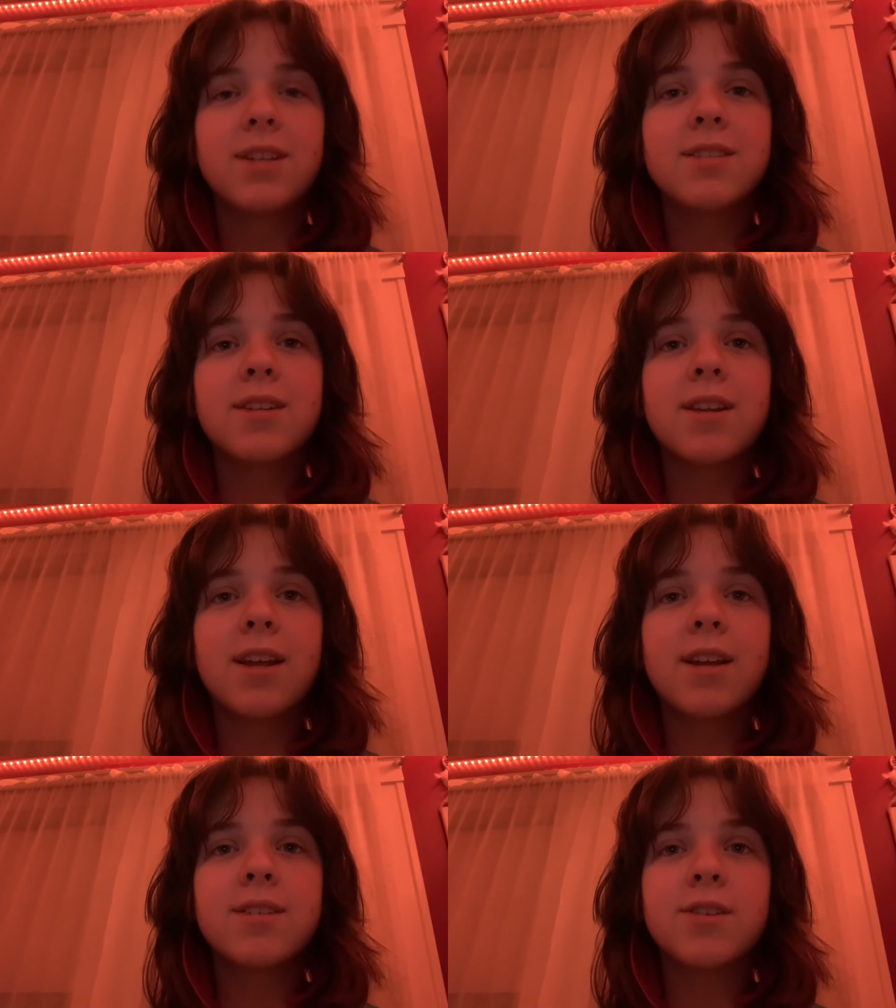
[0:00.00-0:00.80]

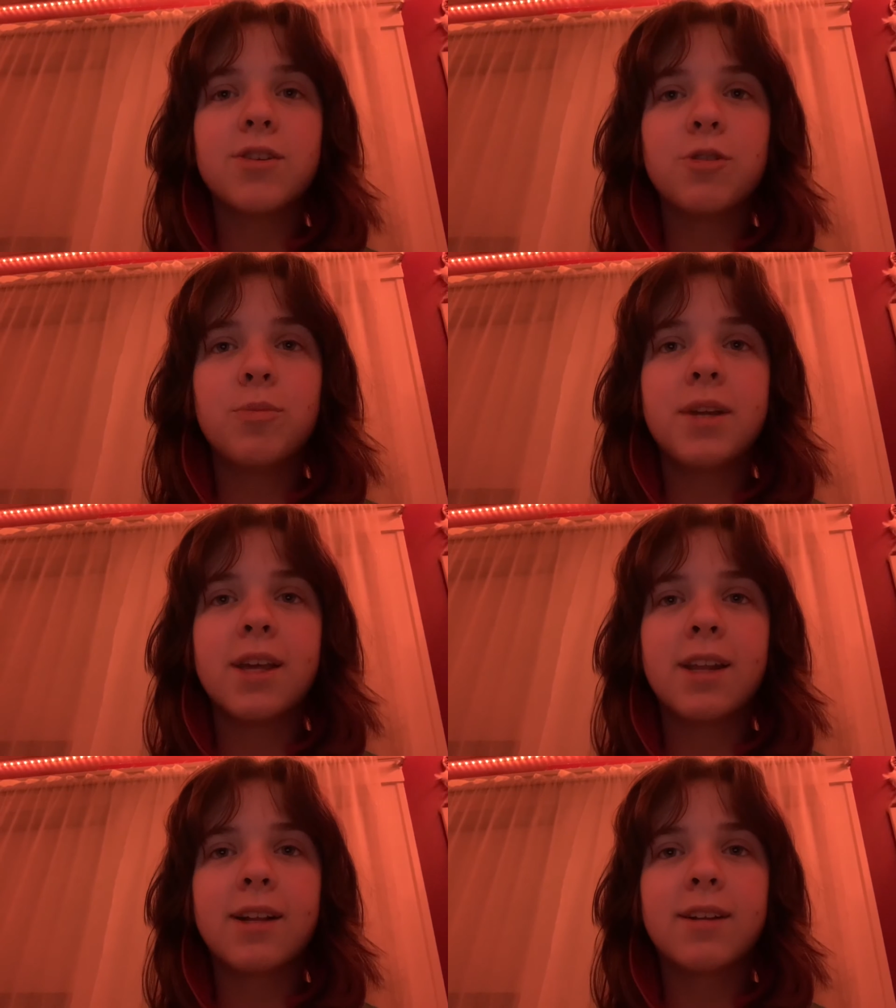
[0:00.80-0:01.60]
Today is a new
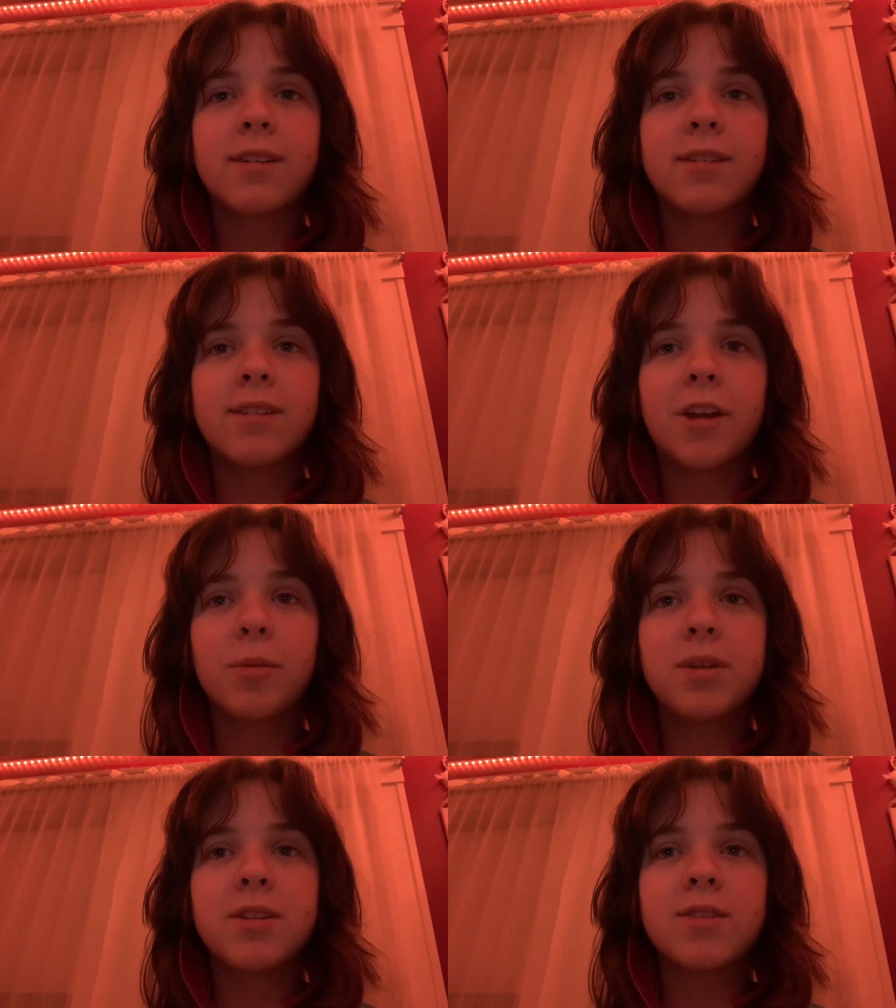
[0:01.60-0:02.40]
beginning. Help
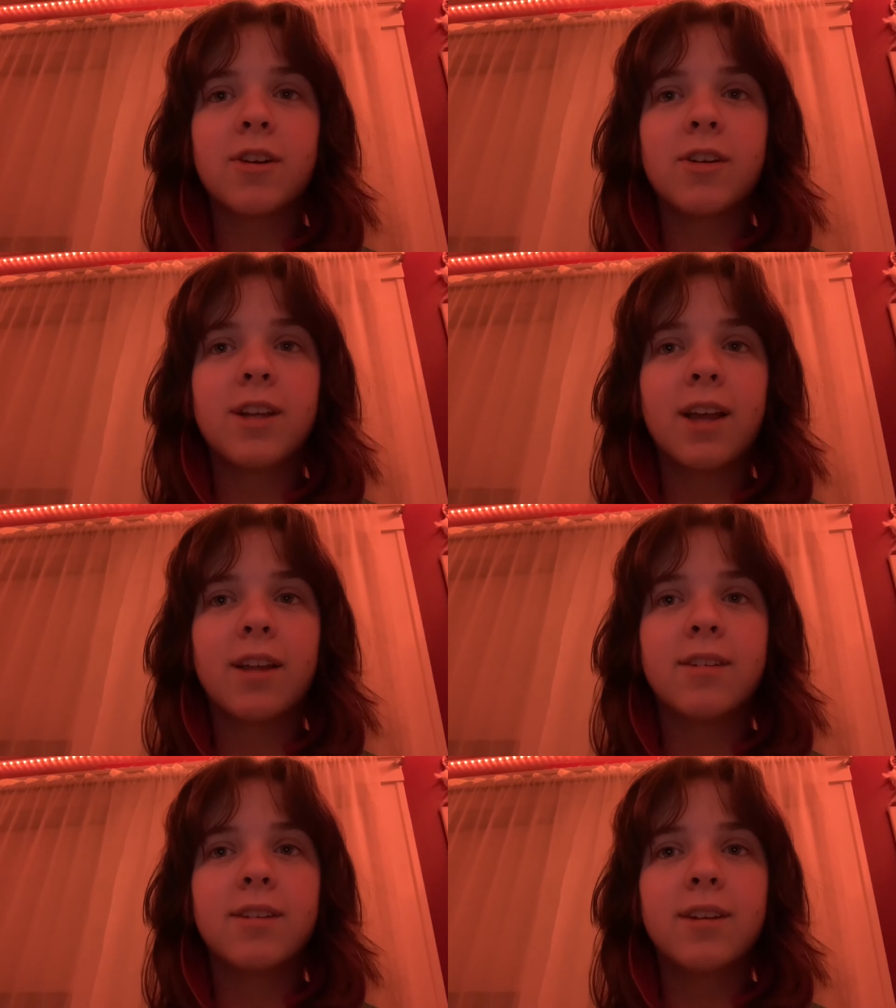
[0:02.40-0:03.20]
me to start
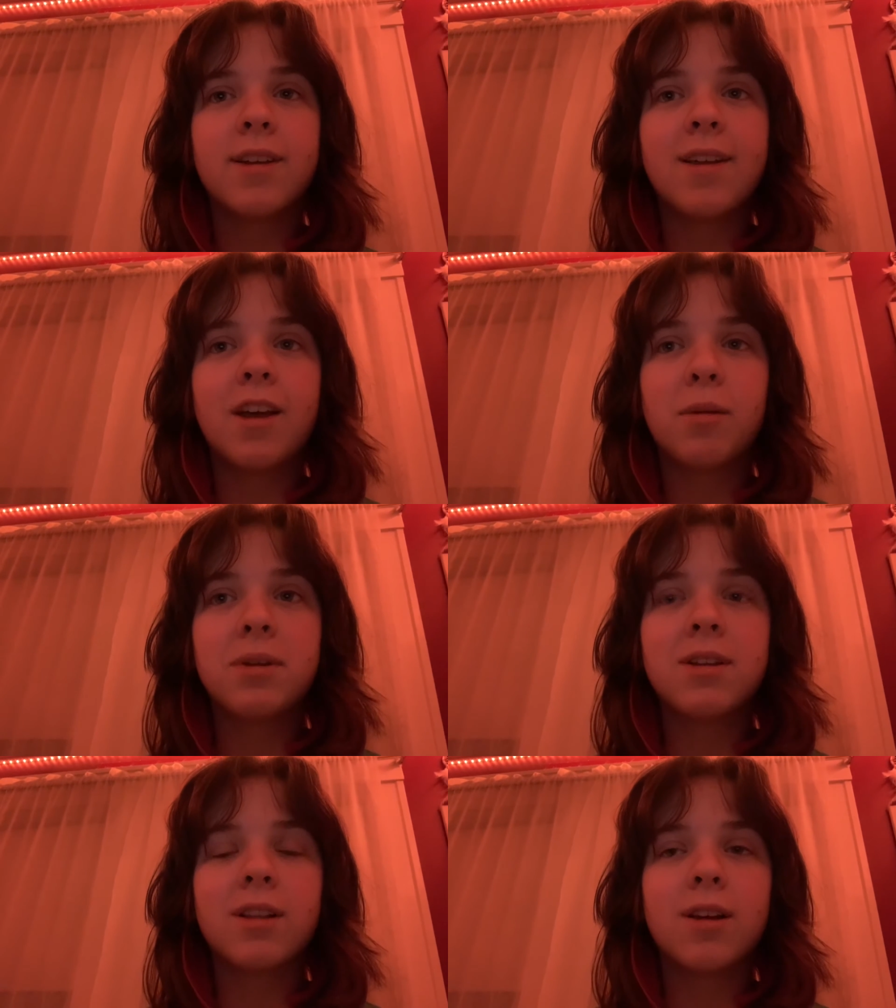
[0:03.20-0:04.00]
again. Help me
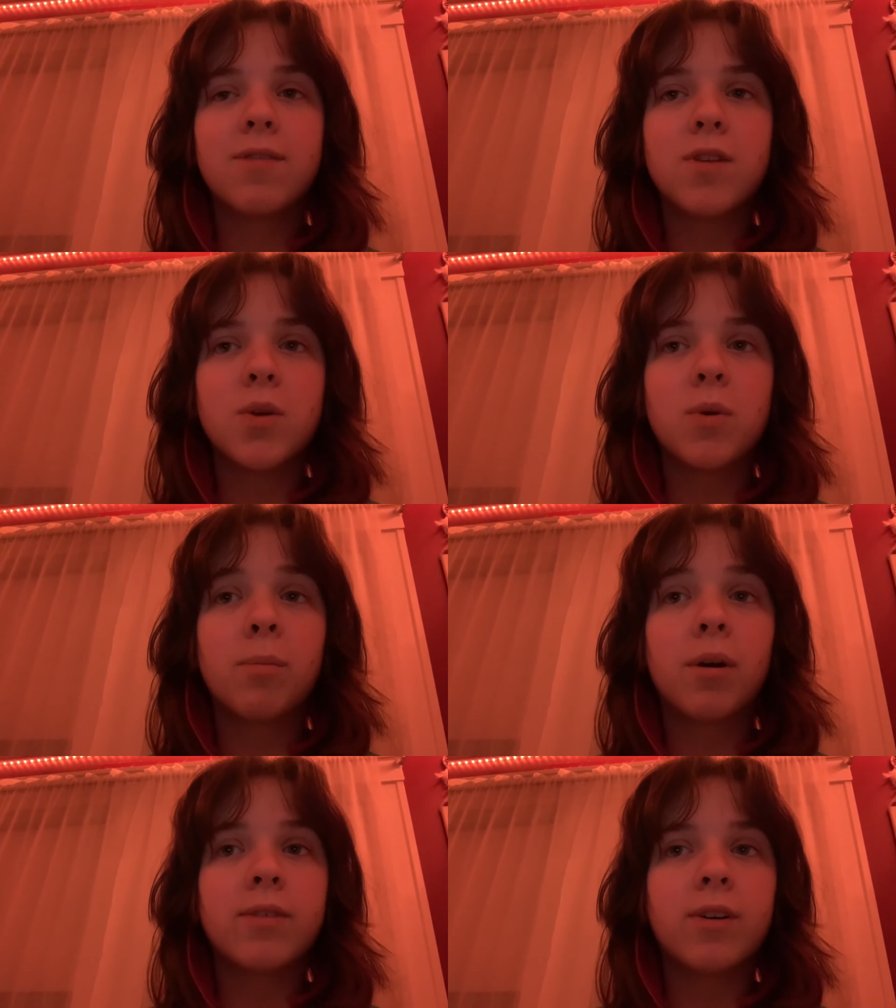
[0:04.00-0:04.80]
to love you
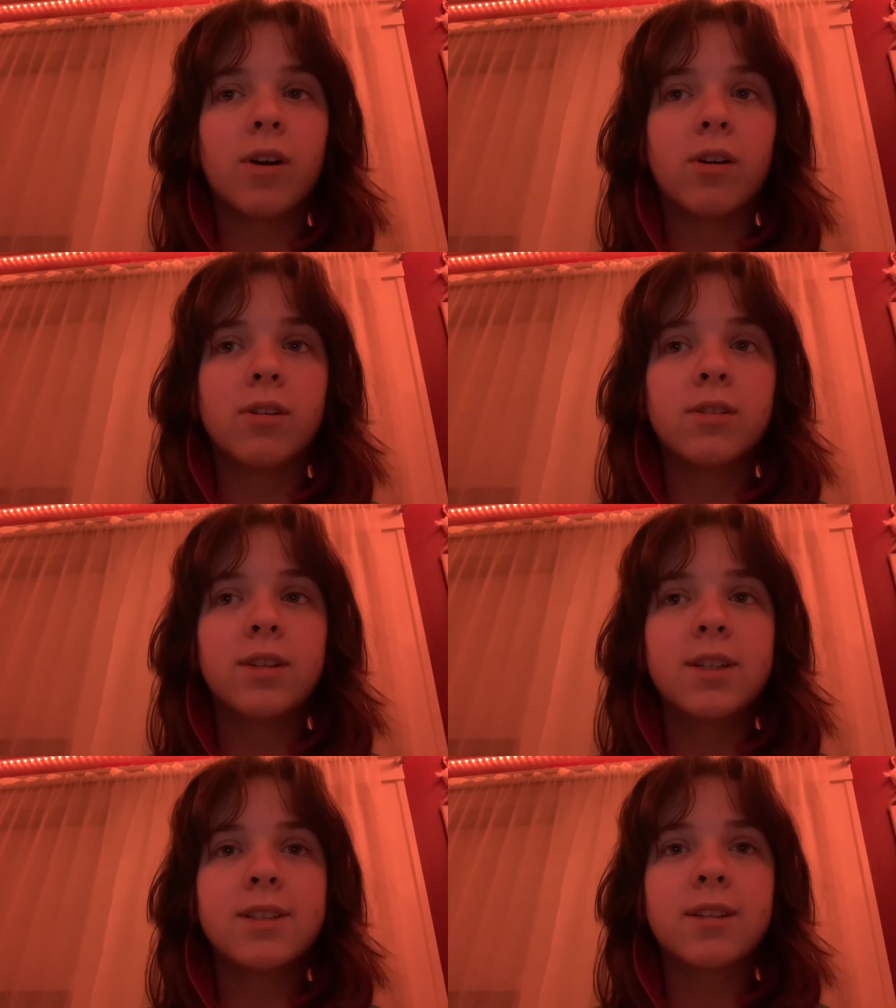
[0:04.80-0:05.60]
above all,
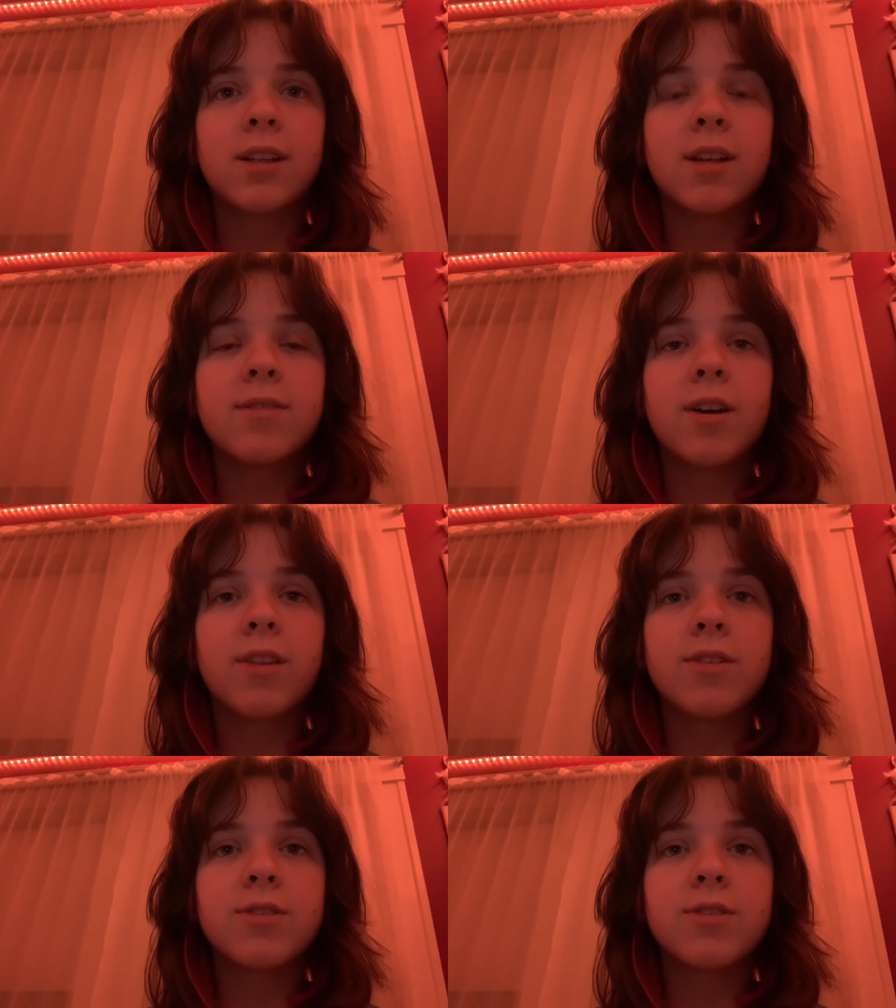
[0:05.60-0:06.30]
to love others